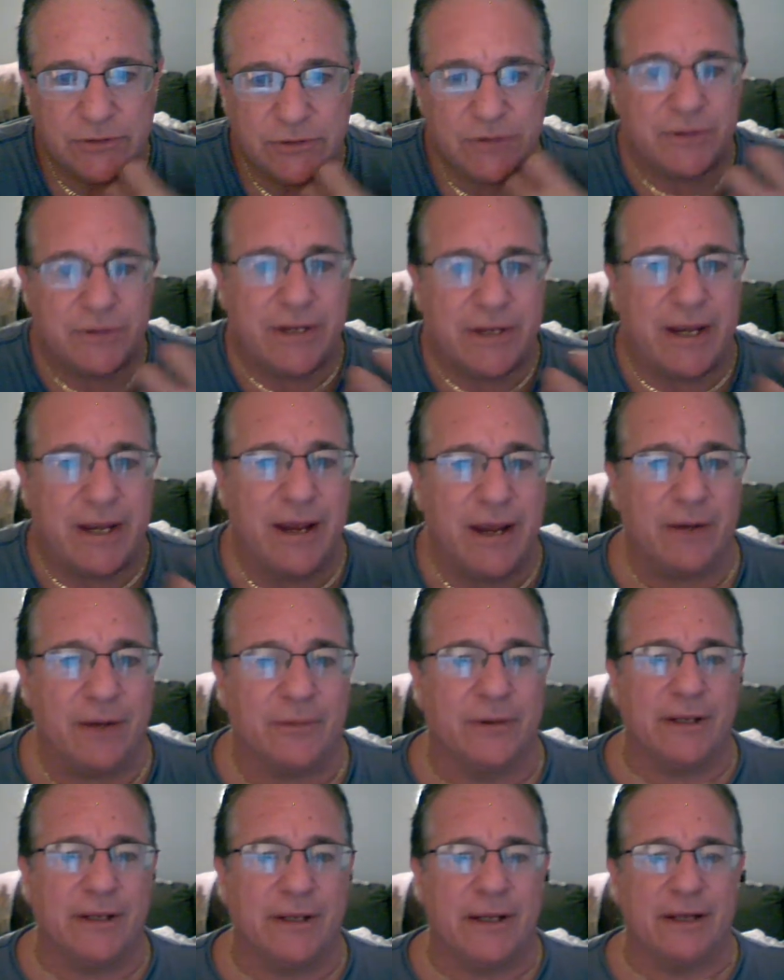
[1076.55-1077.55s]
can't
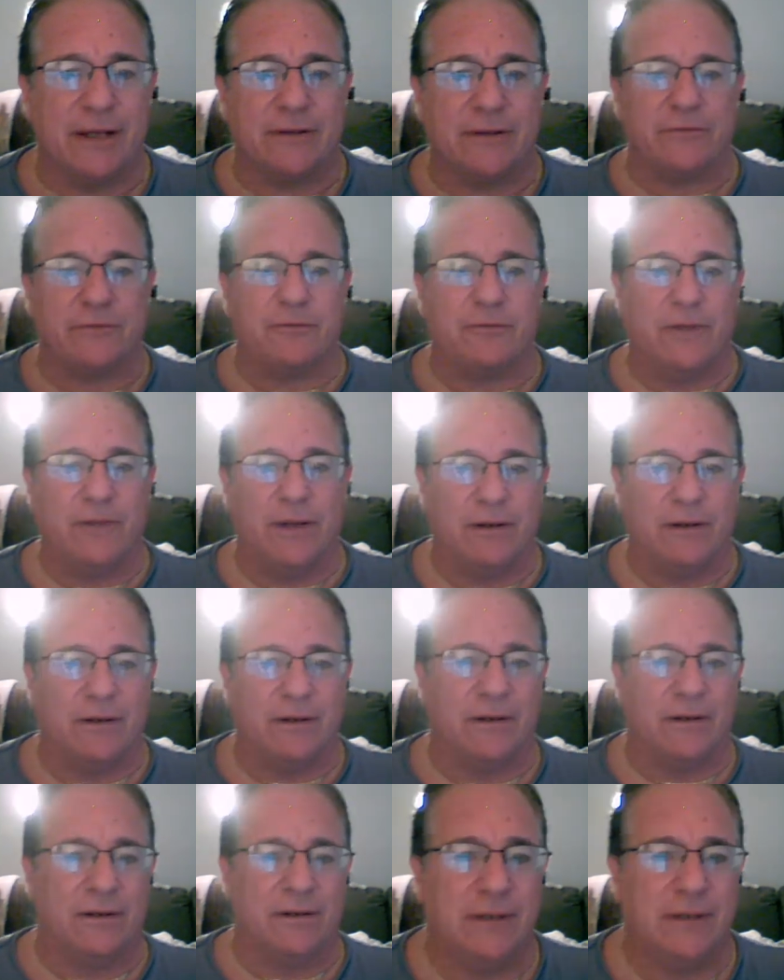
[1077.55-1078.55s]
really get the
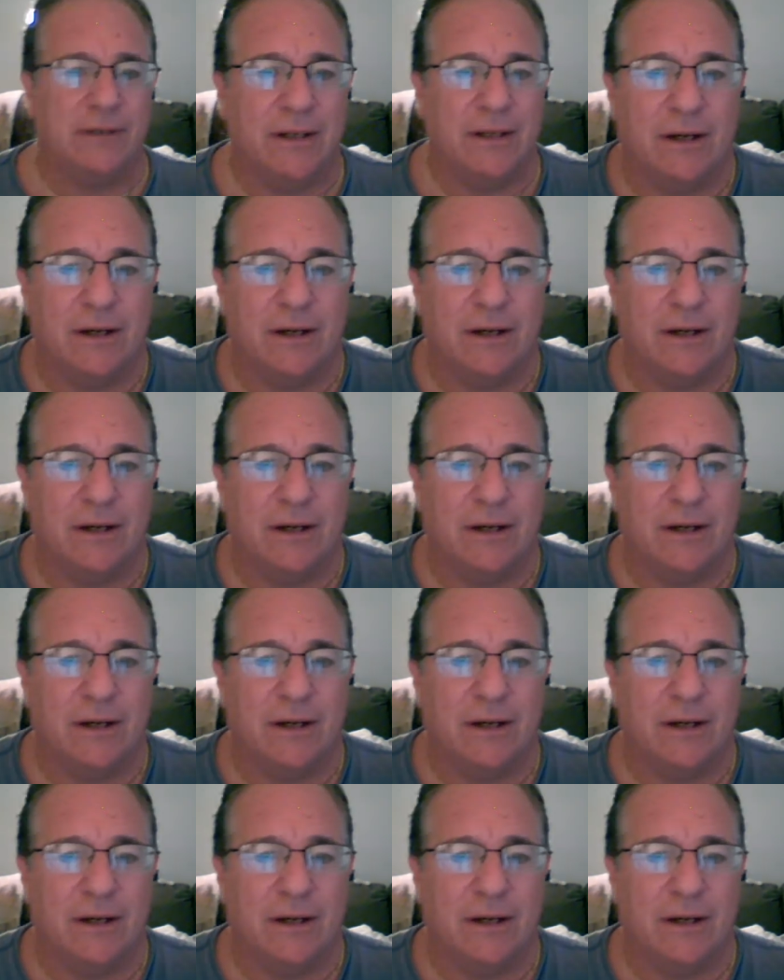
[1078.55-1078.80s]
feel